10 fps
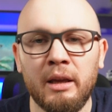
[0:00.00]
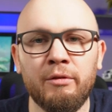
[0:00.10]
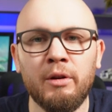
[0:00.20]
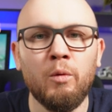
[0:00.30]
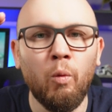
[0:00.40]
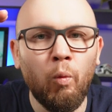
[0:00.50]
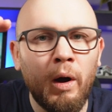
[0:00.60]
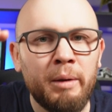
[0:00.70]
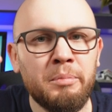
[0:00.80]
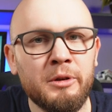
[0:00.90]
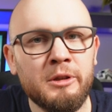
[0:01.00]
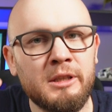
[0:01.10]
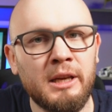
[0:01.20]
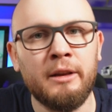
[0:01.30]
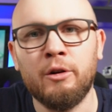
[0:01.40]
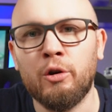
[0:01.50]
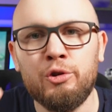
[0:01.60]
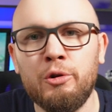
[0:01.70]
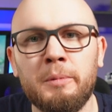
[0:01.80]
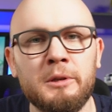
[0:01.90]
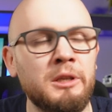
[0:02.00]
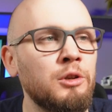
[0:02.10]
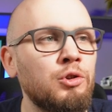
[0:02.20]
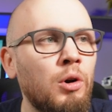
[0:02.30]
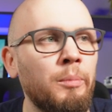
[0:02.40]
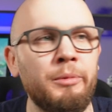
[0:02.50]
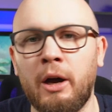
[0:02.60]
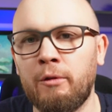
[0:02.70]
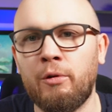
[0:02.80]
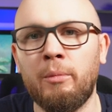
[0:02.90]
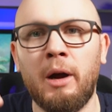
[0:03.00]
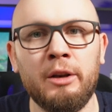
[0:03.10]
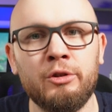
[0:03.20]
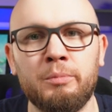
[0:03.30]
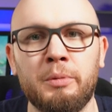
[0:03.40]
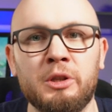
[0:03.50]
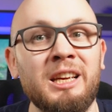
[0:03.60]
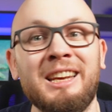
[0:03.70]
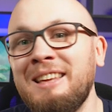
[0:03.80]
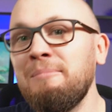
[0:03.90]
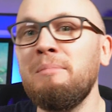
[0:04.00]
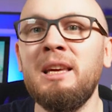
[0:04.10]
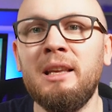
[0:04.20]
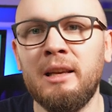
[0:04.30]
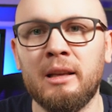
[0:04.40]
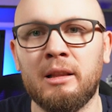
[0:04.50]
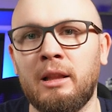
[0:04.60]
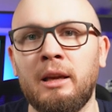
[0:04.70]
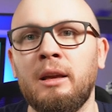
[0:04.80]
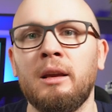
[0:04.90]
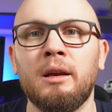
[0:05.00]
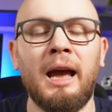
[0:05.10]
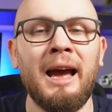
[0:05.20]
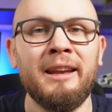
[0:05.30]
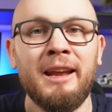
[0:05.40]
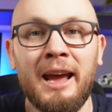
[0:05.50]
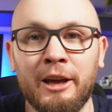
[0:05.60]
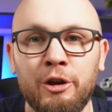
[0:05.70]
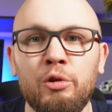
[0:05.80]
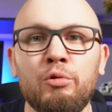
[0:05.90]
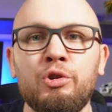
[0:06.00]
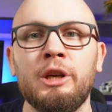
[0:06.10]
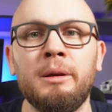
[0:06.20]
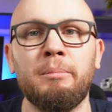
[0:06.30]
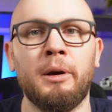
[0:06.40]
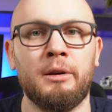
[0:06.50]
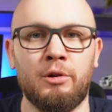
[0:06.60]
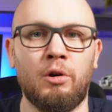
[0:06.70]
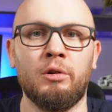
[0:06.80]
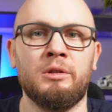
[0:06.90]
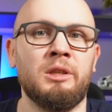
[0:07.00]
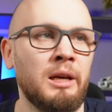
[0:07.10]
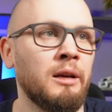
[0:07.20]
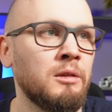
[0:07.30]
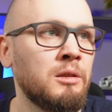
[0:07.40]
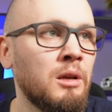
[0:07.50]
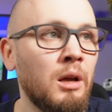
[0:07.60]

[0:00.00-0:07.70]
Even 1% or 2% drop down from 100% immediately had a huge impact on sales.